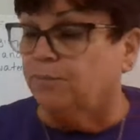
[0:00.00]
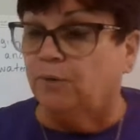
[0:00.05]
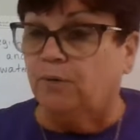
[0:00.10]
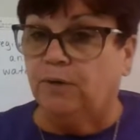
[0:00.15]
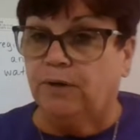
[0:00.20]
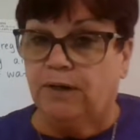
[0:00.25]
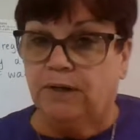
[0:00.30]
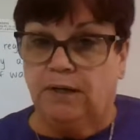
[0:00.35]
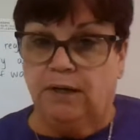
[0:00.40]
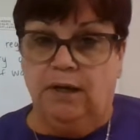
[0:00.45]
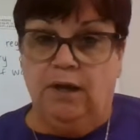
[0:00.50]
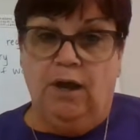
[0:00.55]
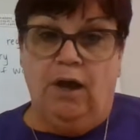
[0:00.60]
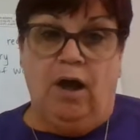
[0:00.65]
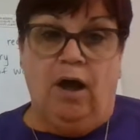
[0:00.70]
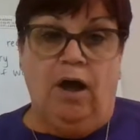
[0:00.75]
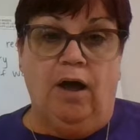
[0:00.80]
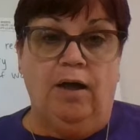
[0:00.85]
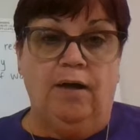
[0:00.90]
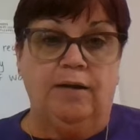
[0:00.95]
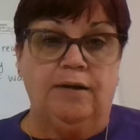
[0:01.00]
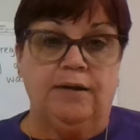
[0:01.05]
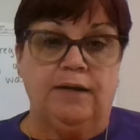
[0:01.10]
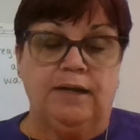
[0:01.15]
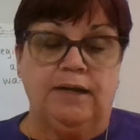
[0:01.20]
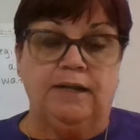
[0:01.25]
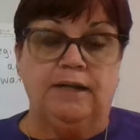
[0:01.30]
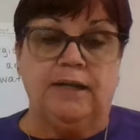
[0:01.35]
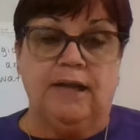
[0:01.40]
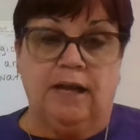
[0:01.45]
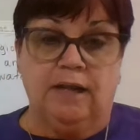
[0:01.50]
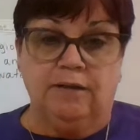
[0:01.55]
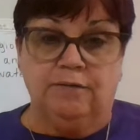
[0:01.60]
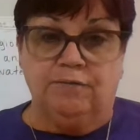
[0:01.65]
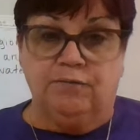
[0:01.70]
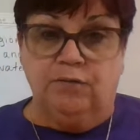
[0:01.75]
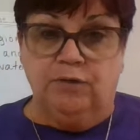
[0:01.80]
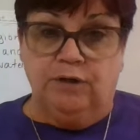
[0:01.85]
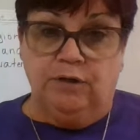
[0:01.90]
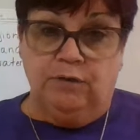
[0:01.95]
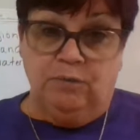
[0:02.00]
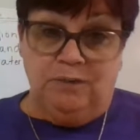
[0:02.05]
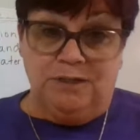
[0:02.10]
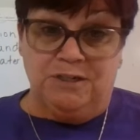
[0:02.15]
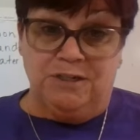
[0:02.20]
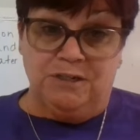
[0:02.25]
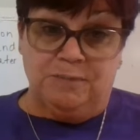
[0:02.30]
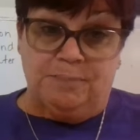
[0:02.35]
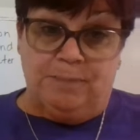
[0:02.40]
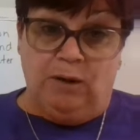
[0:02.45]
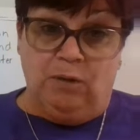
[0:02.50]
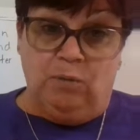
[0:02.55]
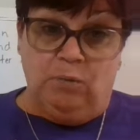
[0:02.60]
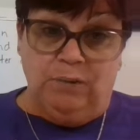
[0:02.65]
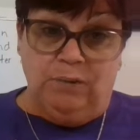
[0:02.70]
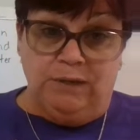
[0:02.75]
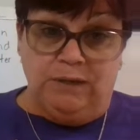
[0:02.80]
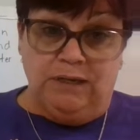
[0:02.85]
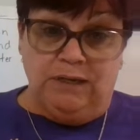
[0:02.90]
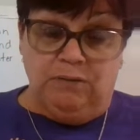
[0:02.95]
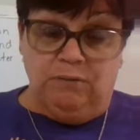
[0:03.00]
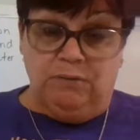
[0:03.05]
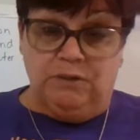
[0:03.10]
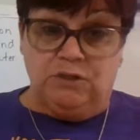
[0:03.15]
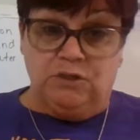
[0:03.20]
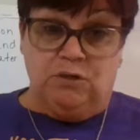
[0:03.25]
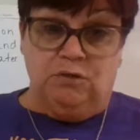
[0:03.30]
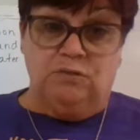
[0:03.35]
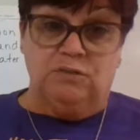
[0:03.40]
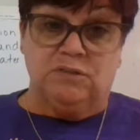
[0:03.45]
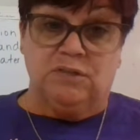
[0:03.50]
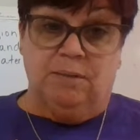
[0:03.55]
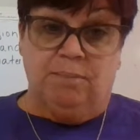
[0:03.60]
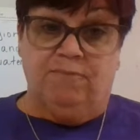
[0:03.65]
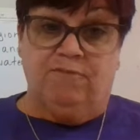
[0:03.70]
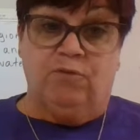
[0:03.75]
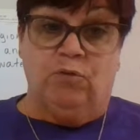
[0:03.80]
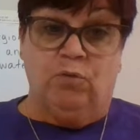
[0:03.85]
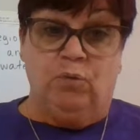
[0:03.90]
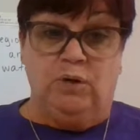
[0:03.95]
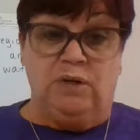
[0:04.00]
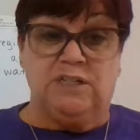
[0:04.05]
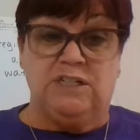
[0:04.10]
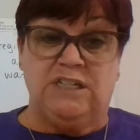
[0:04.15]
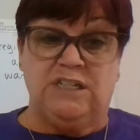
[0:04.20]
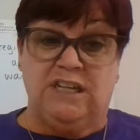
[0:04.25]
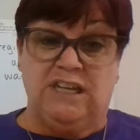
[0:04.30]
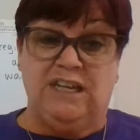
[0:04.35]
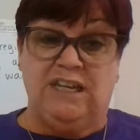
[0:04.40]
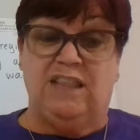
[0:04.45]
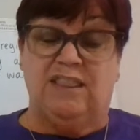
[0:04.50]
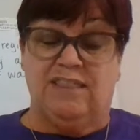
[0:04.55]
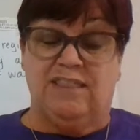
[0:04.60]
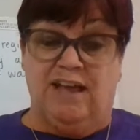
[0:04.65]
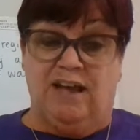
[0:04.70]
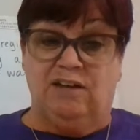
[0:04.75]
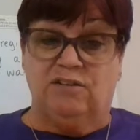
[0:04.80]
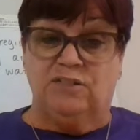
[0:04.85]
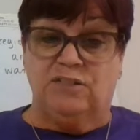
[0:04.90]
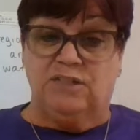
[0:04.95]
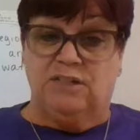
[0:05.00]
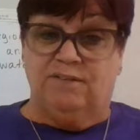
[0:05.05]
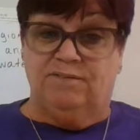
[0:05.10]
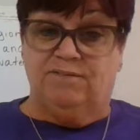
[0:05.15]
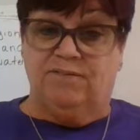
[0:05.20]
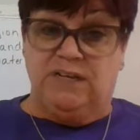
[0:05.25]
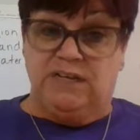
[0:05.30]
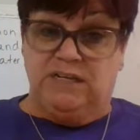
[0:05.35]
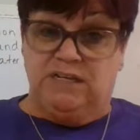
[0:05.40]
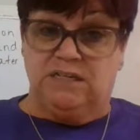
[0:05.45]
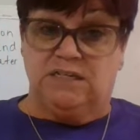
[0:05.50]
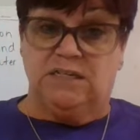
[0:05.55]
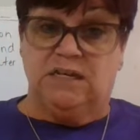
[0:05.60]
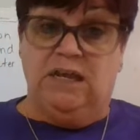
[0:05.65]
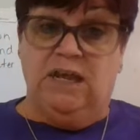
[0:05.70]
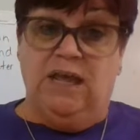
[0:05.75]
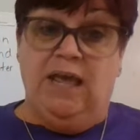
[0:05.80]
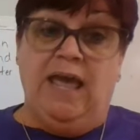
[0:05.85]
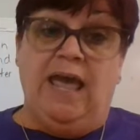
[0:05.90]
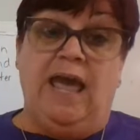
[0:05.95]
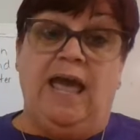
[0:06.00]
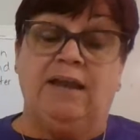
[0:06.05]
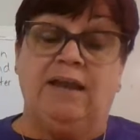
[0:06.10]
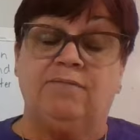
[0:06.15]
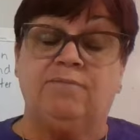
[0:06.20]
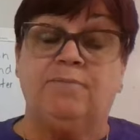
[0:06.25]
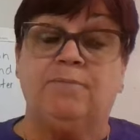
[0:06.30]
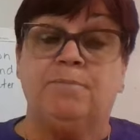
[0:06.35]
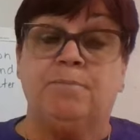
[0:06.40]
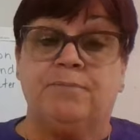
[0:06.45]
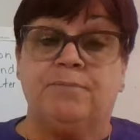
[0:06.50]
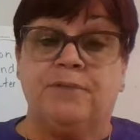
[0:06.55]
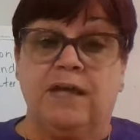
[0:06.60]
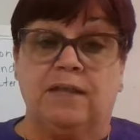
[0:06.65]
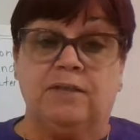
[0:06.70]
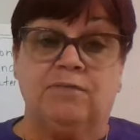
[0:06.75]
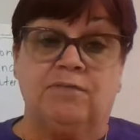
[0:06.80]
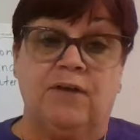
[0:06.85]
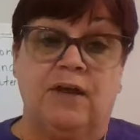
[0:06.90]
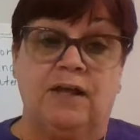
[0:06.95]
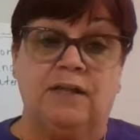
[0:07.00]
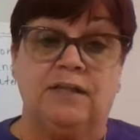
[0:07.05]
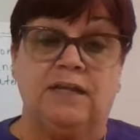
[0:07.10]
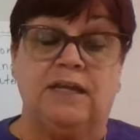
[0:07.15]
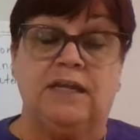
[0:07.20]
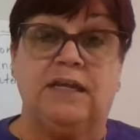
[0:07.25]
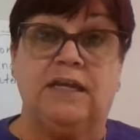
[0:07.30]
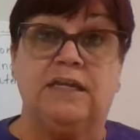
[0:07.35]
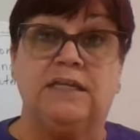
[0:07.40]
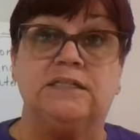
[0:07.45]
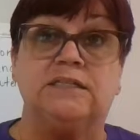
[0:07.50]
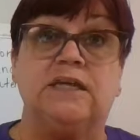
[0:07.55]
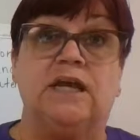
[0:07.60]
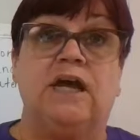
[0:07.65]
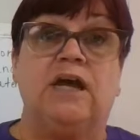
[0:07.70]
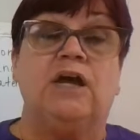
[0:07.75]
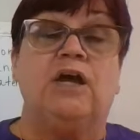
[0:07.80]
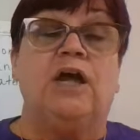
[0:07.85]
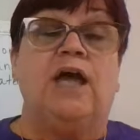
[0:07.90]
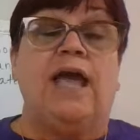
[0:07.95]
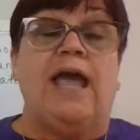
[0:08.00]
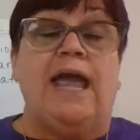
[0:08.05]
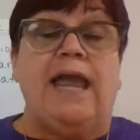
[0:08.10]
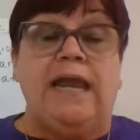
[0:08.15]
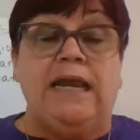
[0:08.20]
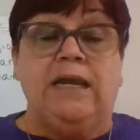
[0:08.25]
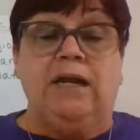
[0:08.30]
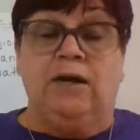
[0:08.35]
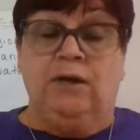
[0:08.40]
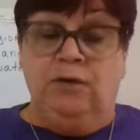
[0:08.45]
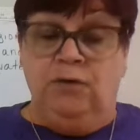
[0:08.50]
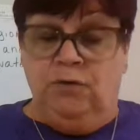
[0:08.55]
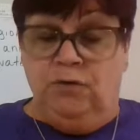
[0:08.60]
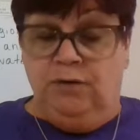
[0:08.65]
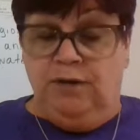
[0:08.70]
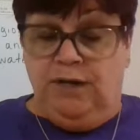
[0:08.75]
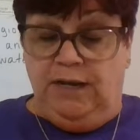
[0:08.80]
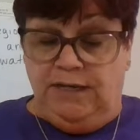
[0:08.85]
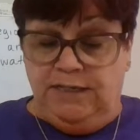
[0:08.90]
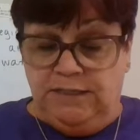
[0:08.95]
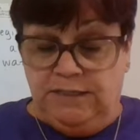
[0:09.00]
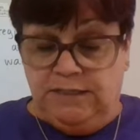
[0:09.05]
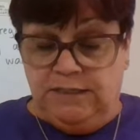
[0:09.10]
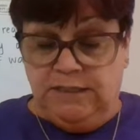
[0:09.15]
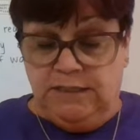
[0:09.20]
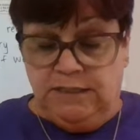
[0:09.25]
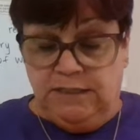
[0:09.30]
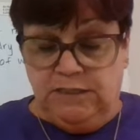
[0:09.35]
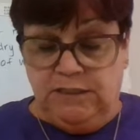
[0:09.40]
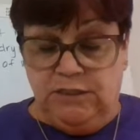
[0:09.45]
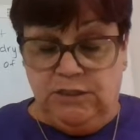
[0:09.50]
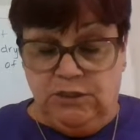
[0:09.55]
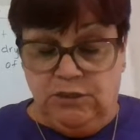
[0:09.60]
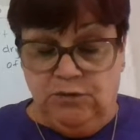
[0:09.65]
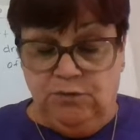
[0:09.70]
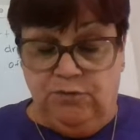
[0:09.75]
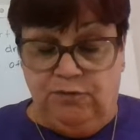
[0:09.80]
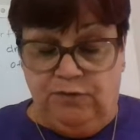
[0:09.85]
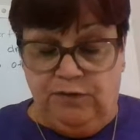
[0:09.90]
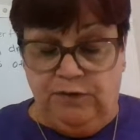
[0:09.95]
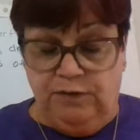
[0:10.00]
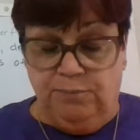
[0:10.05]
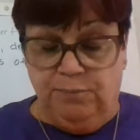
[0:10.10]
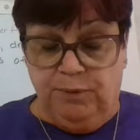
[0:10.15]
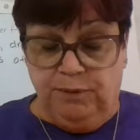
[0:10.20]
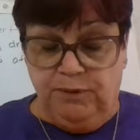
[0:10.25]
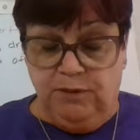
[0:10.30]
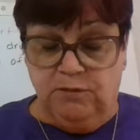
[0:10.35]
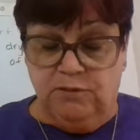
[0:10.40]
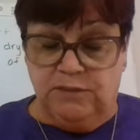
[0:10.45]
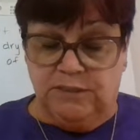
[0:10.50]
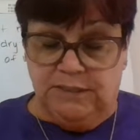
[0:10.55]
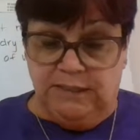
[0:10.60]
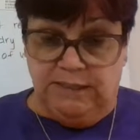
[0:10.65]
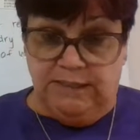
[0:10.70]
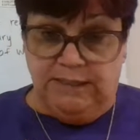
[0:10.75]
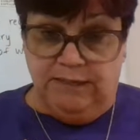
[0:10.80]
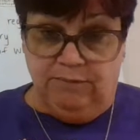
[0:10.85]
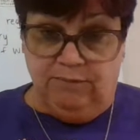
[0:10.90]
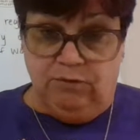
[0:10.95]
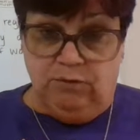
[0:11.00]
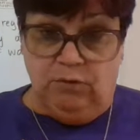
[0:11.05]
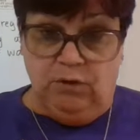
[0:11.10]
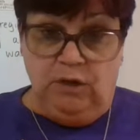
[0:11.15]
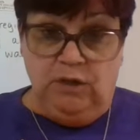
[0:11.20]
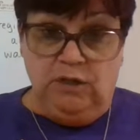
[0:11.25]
point on in California, which is Mount Whitney, which goes up 14,000 feet, and Death Valley is 862 feet below sea level.